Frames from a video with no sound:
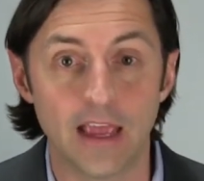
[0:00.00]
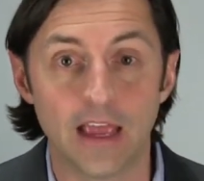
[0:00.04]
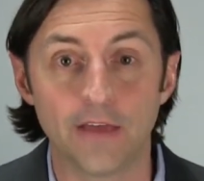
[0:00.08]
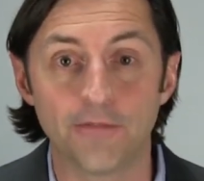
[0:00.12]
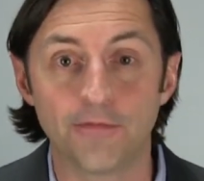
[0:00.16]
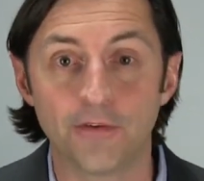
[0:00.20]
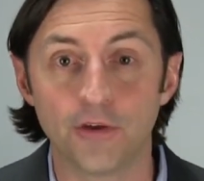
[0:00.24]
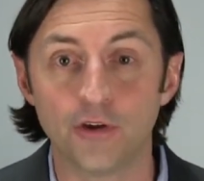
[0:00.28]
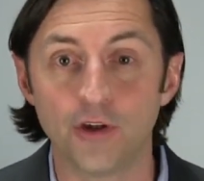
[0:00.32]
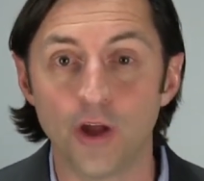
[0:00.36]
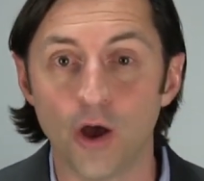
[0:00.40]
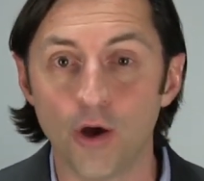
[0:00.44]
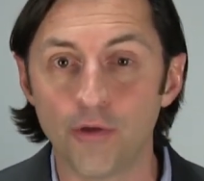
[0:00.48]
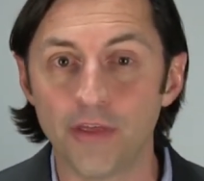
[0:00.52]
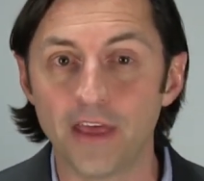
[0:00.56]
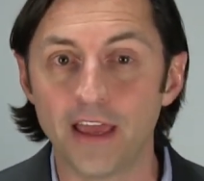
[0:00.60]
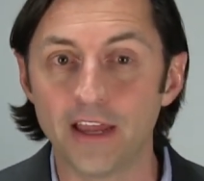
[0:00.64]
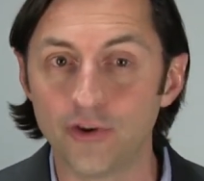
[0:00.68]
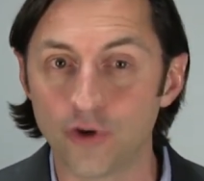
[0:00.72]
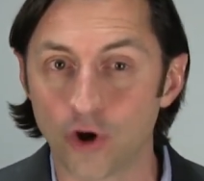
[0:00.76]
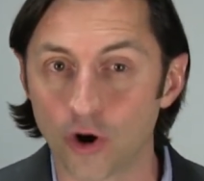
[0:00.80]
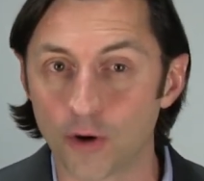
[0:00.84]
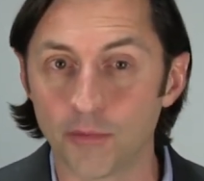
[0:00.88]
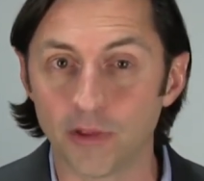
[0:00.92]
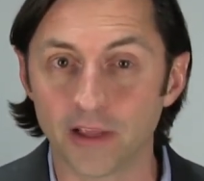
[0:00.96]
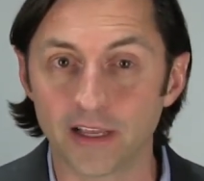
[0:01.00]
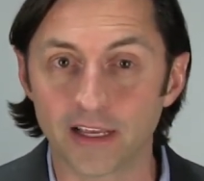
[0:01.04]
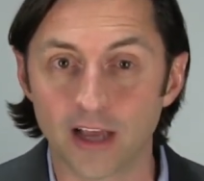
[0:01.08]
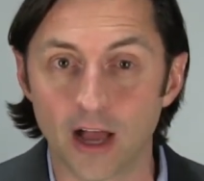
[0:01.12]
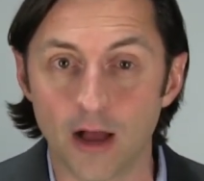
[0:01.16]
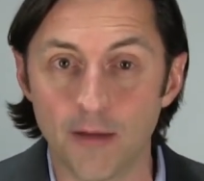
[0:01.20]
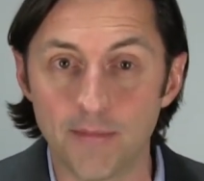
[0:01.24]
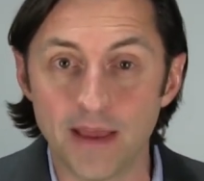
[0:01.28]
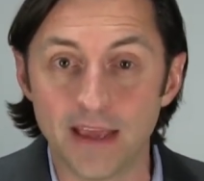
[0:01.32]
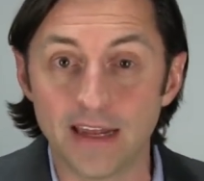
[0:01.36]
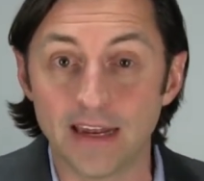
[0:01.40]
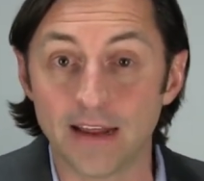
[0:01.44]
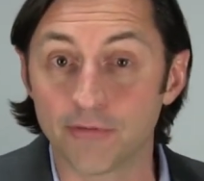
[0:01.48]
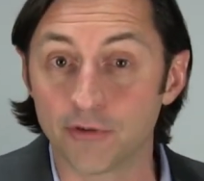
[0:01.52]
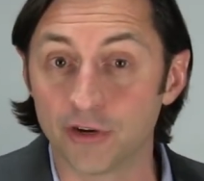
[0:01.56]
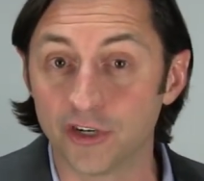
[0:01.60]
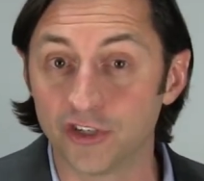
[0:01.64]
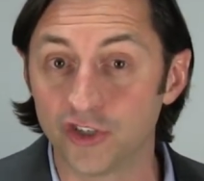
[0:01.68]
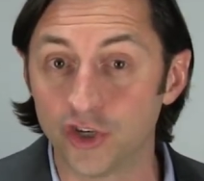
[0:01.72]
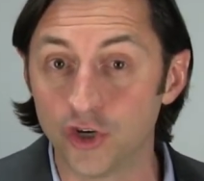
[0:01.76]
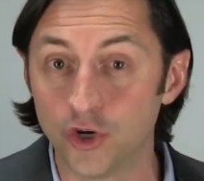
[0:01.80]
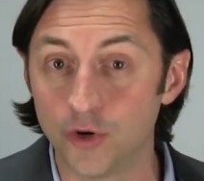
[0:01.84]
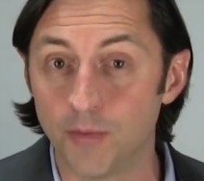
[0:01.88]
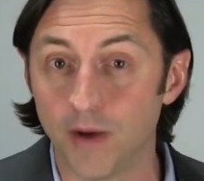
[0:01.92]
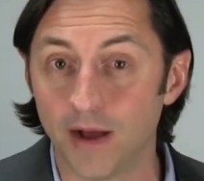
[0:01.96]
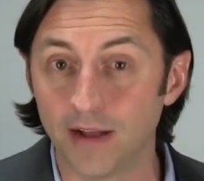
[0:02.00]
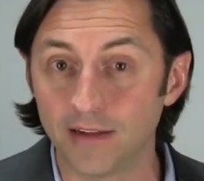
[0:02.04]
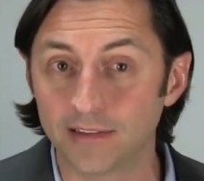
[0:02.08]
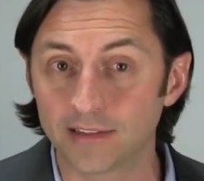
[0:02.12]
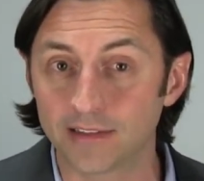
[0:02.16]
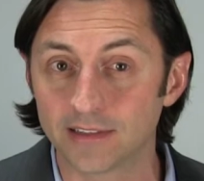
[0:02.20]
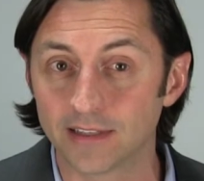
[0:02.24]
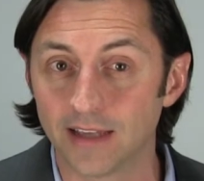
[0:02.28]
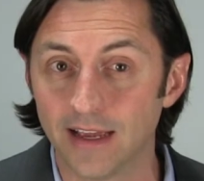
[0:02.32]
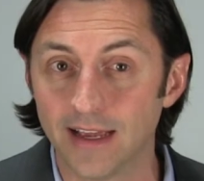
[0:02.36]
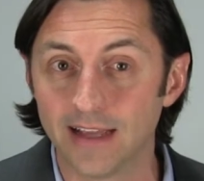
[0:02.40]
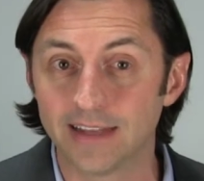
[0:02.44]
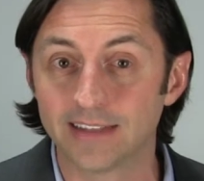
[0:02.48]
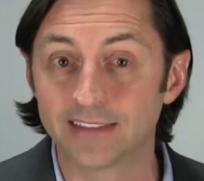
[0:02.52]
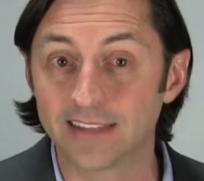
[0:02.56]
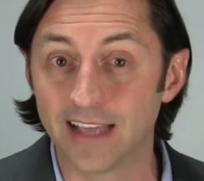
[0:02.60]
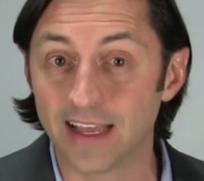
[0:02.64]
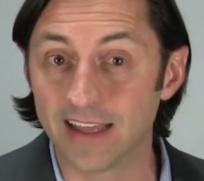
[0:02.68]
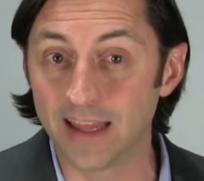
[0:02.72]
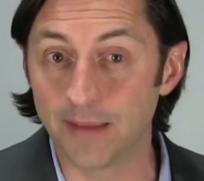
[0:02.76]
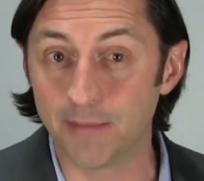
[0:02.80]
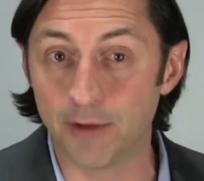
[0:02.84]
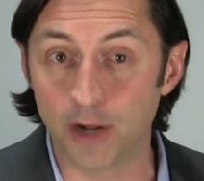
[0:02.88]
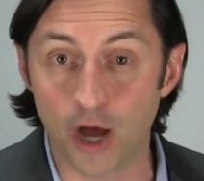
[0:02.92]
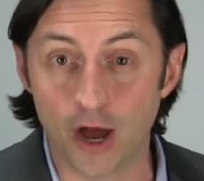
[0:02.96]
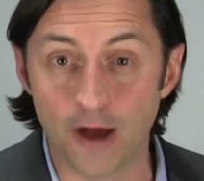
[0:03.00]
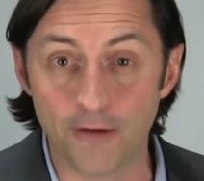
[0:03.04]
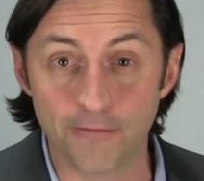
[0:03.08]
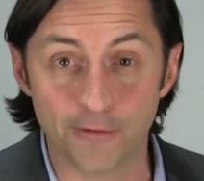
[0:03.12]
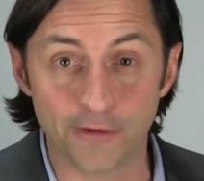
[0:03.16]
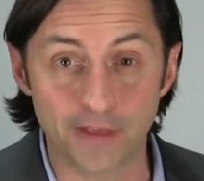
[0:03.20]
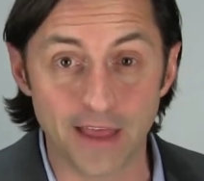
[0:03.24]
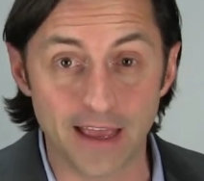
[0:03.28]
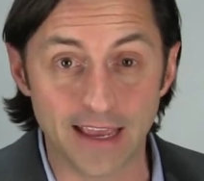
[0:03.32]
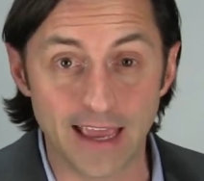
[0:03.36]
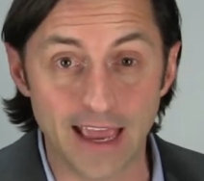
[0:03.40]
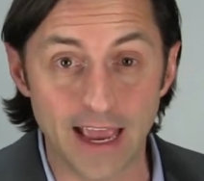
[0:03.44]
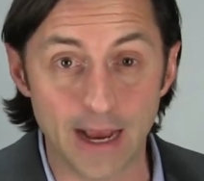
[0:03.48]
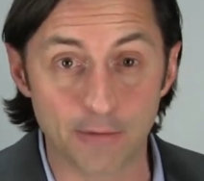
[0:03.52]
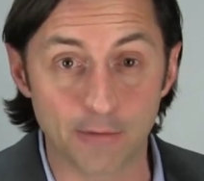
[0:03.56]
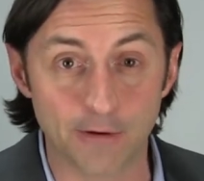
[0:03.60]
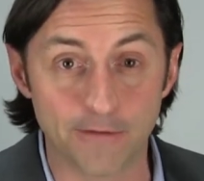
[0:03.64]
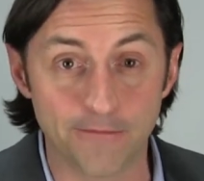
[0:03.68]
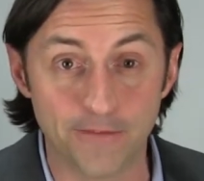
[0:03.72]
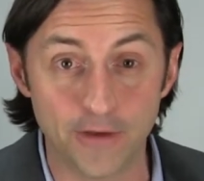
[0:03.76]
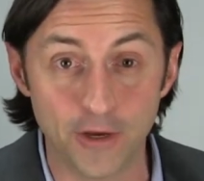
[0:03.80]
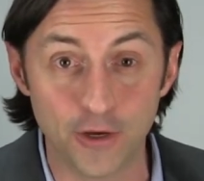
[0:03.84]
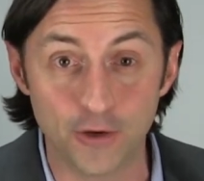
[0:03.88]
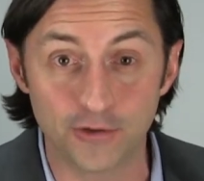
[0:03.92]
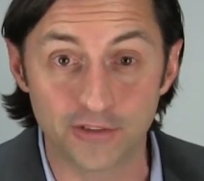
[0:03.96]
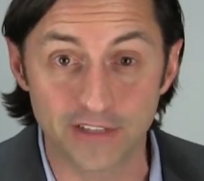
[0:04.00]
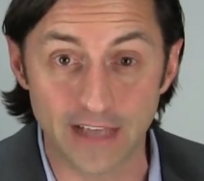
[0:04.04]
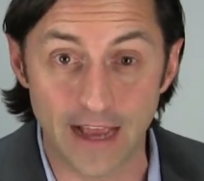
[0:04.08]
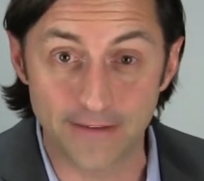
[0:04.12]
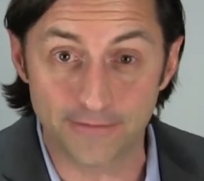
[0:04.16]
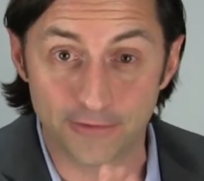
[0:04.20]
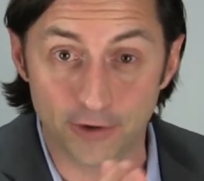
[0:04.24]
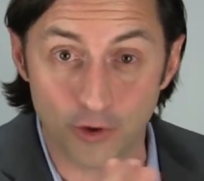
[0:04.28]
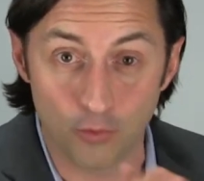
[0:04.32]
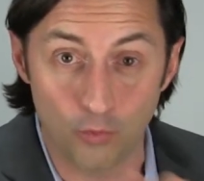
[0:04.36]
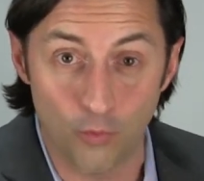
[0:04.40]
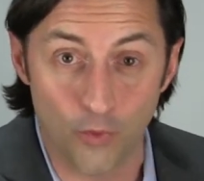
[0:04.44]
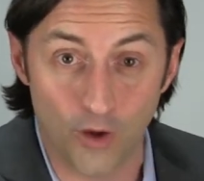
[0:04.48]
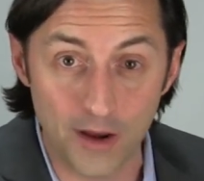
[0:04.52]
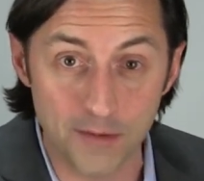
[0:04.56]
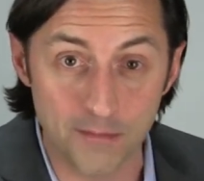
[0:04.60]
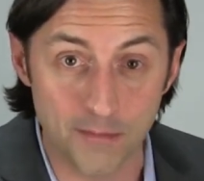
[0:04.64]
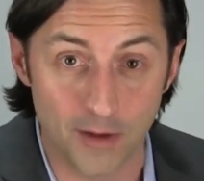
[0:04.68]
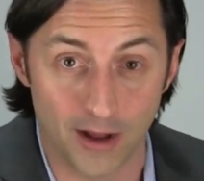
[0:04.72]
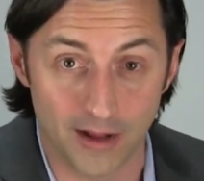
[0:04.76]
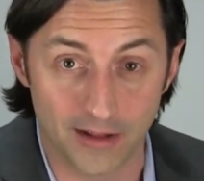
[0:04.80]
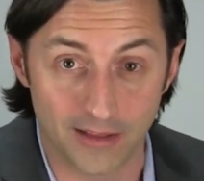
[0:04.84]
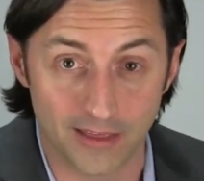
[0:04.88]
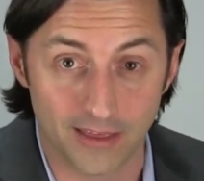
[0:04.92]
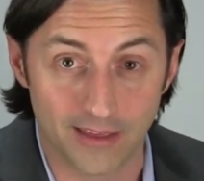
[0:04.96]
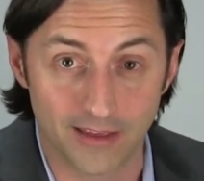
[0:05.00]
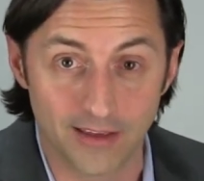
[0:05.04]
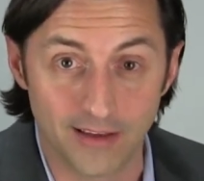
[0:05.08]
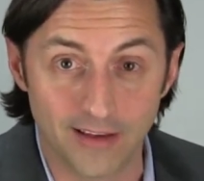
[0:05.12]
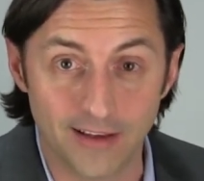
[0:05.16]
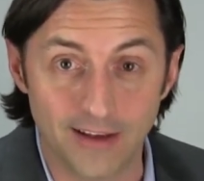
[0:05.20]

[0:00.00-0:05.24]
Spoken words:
If you know they normally come in every 2 months, send them an offer they can't refuse after 1 month.